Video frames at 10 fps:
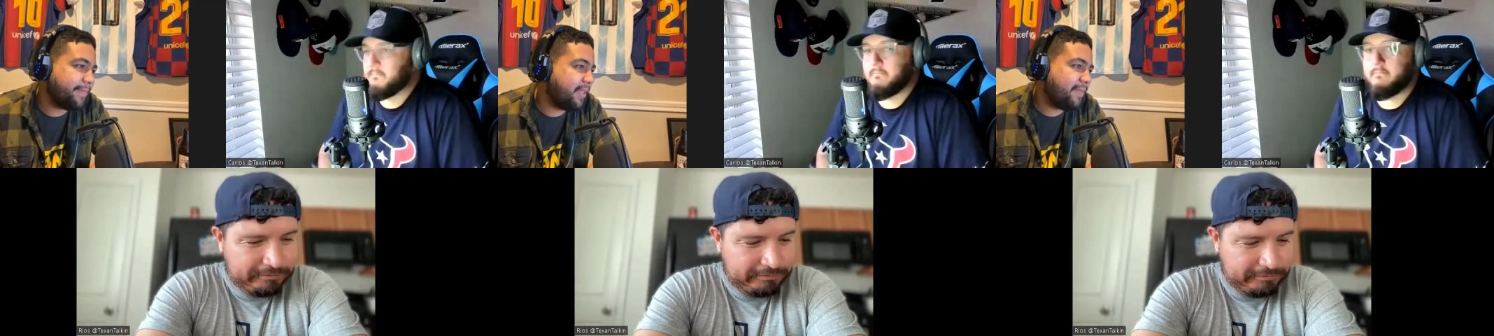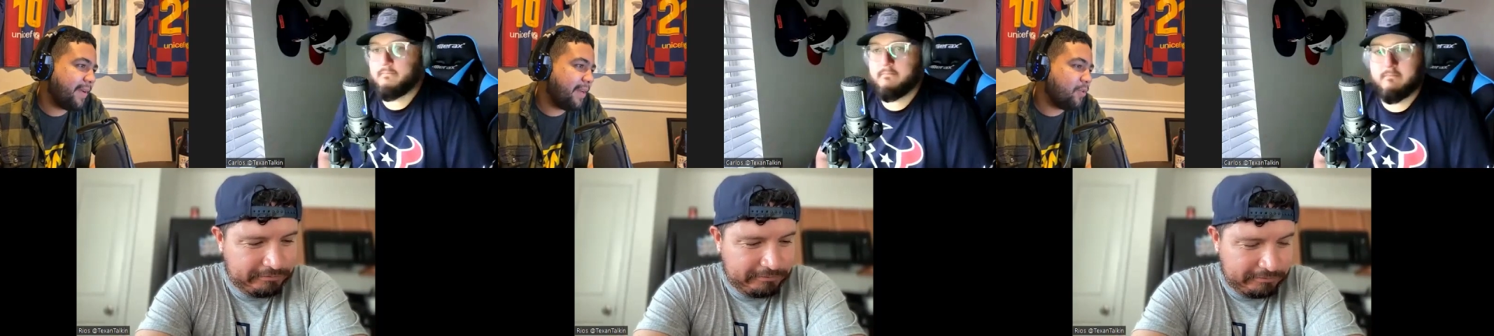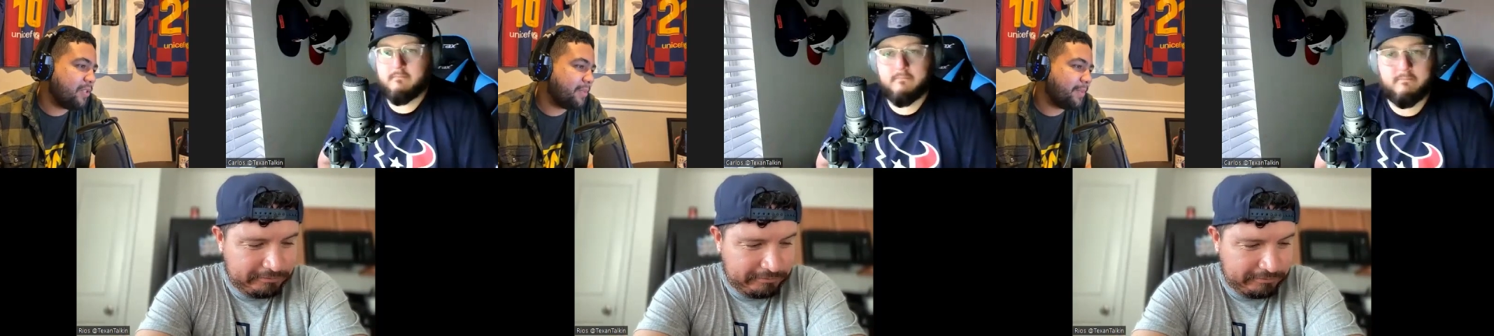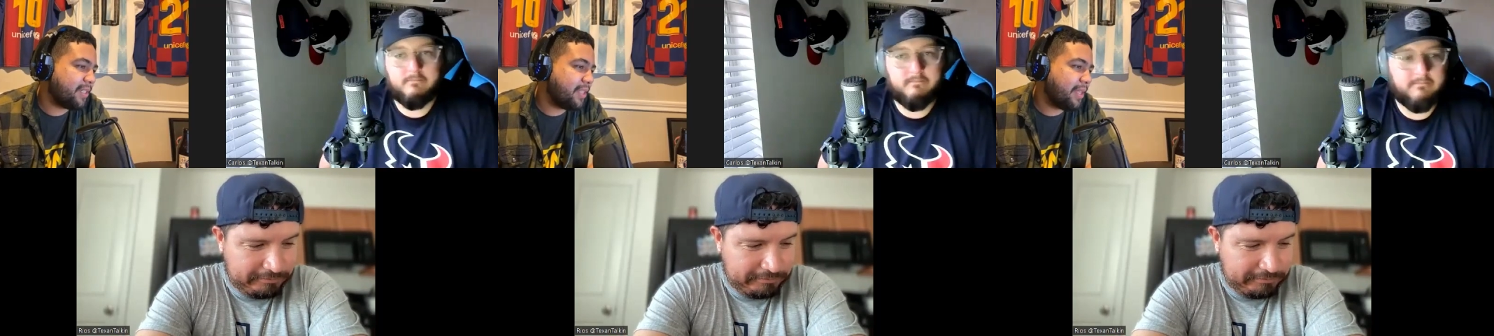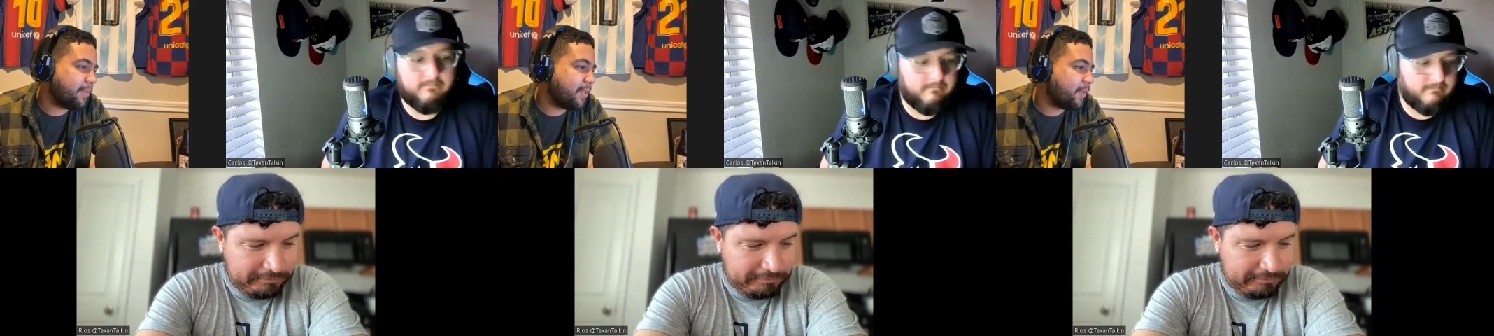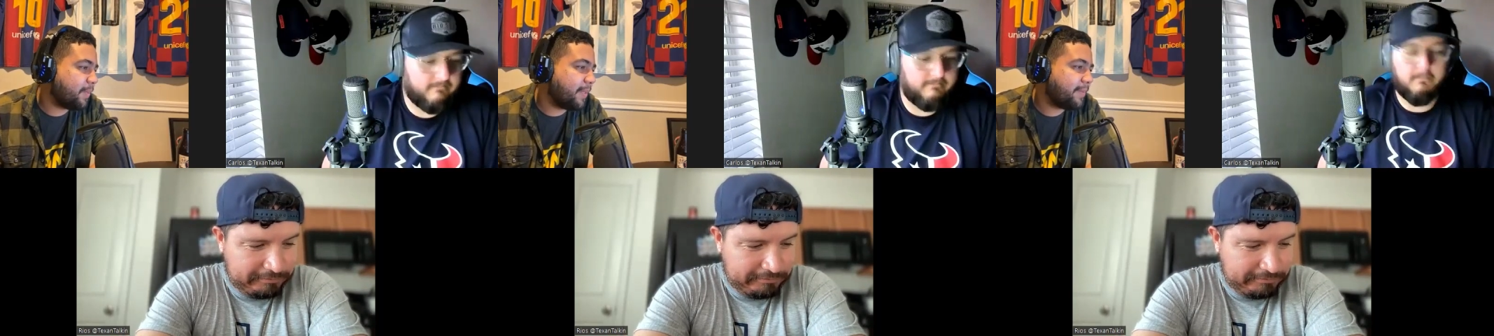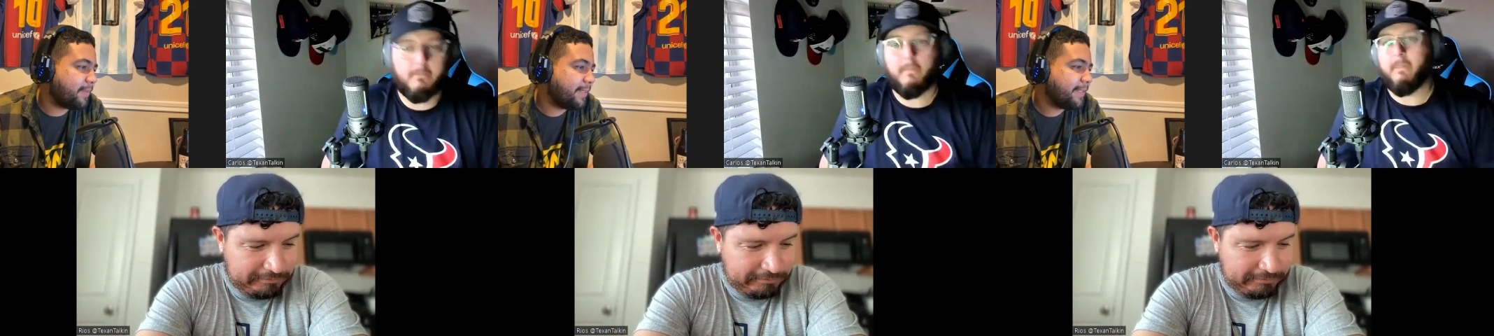Speaker 1: if I lose, it's because of them too, man.
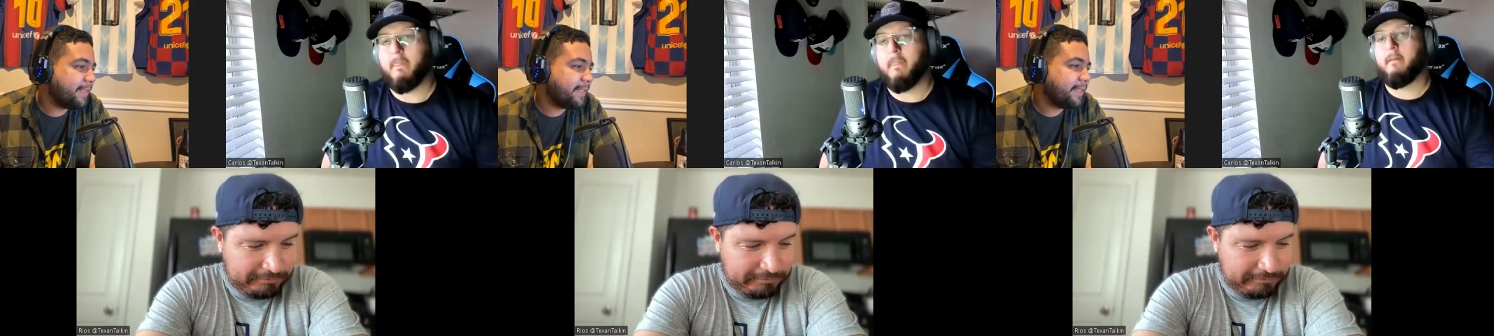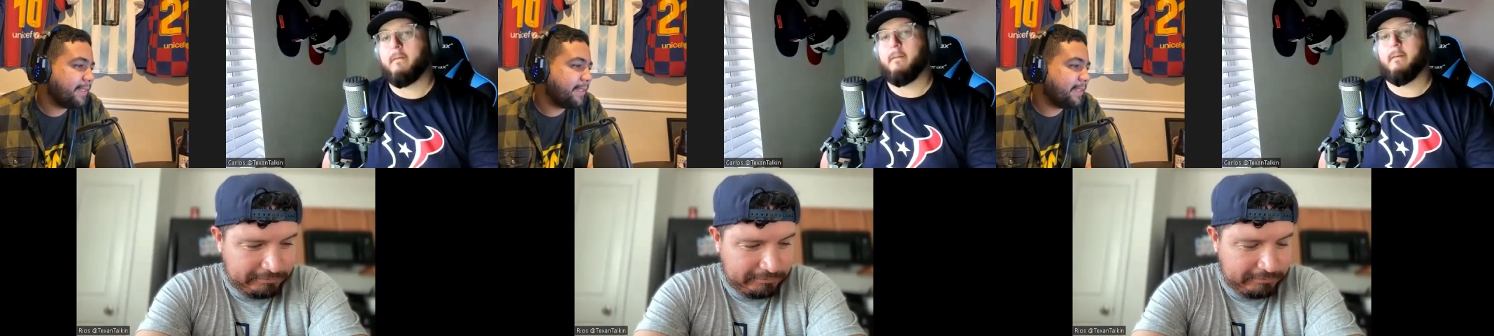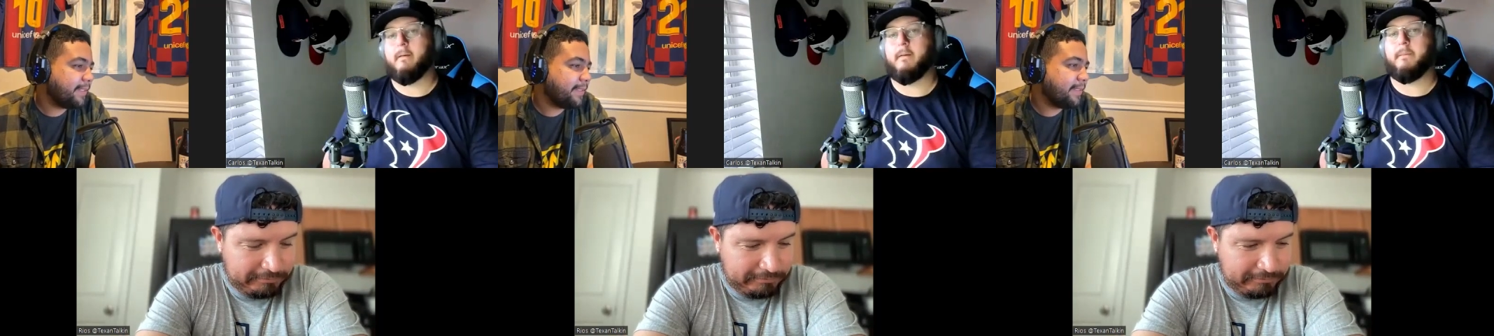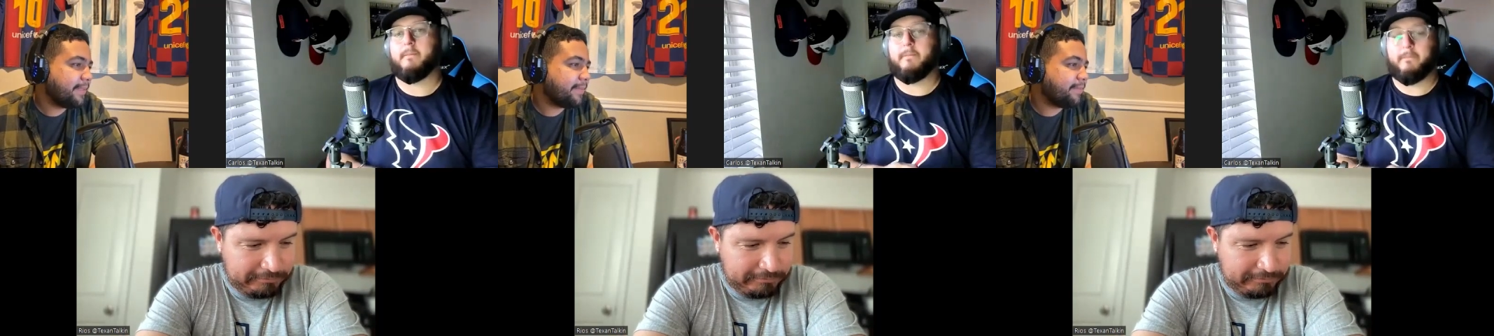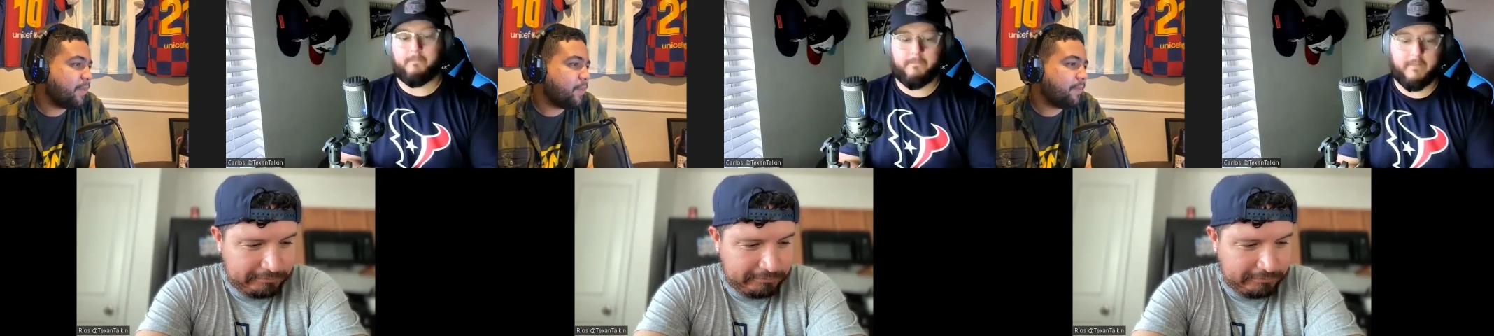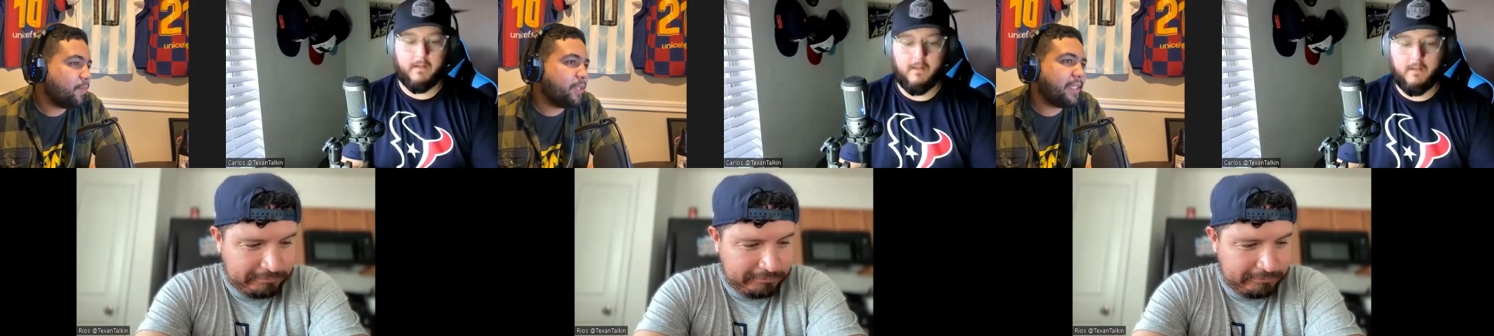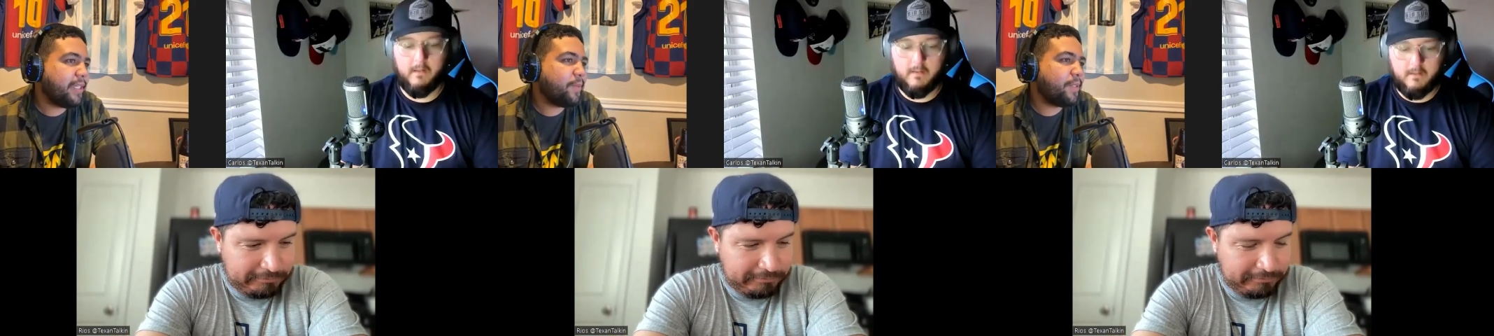Yeah, but we'll
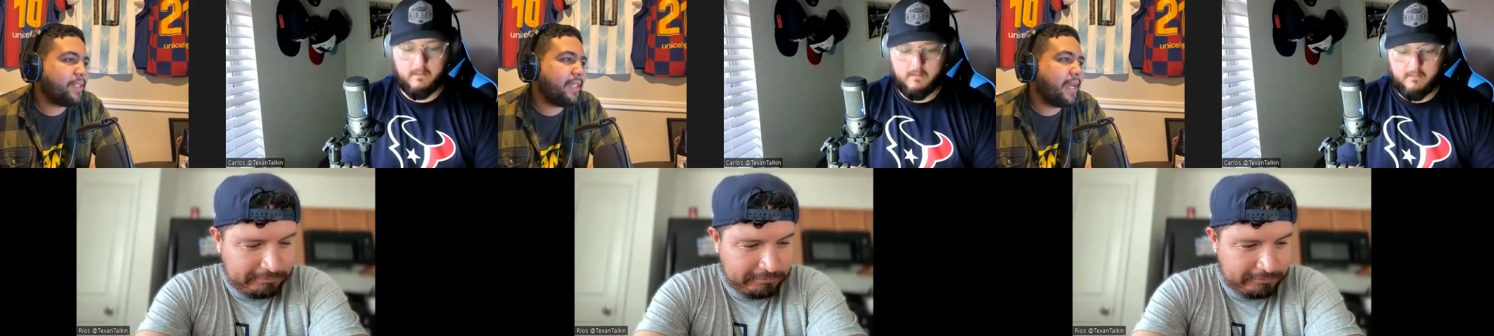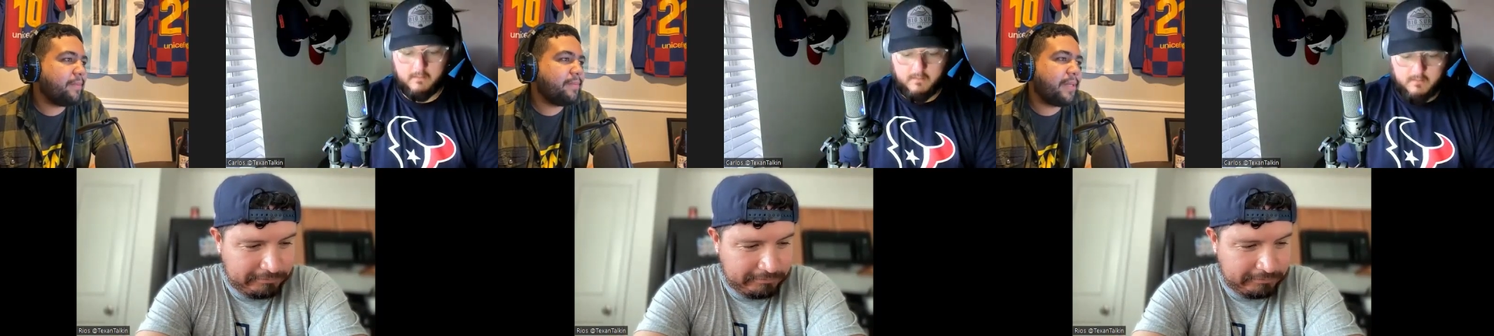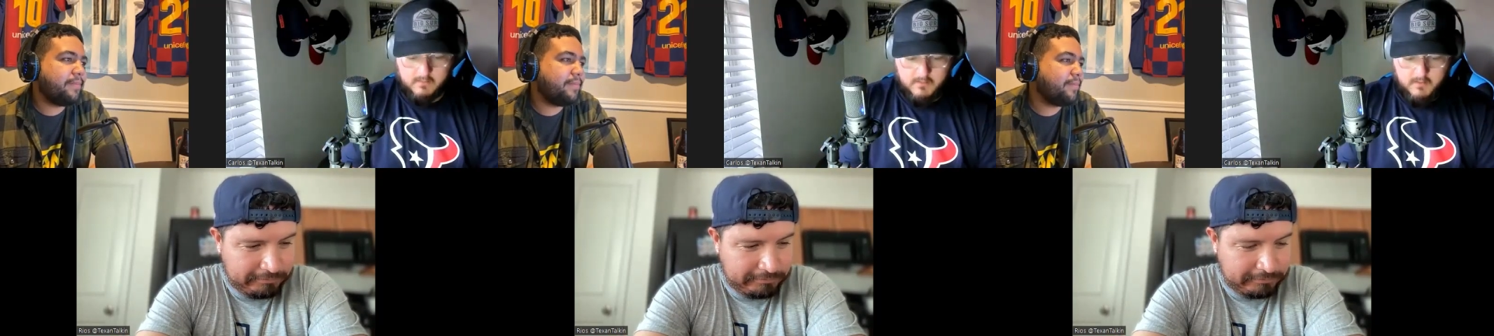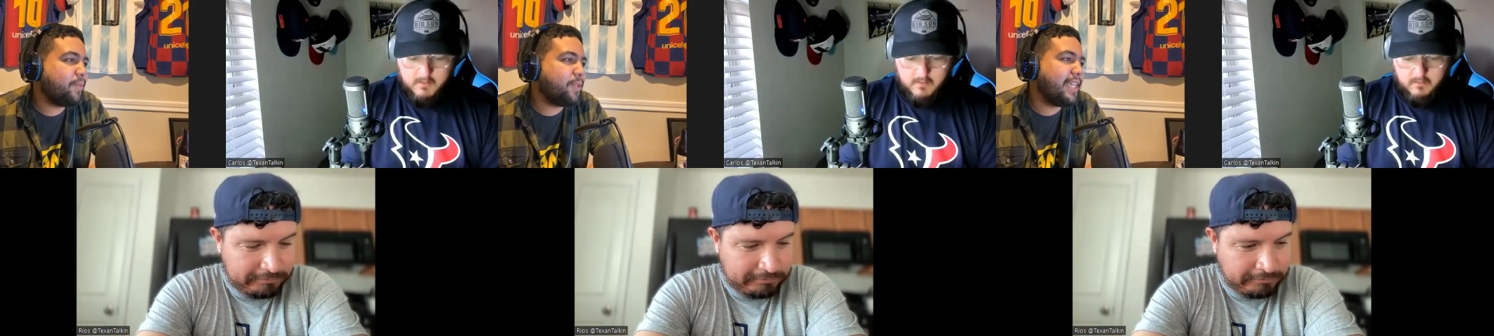see, we'll see. I'm, I'm, we'll see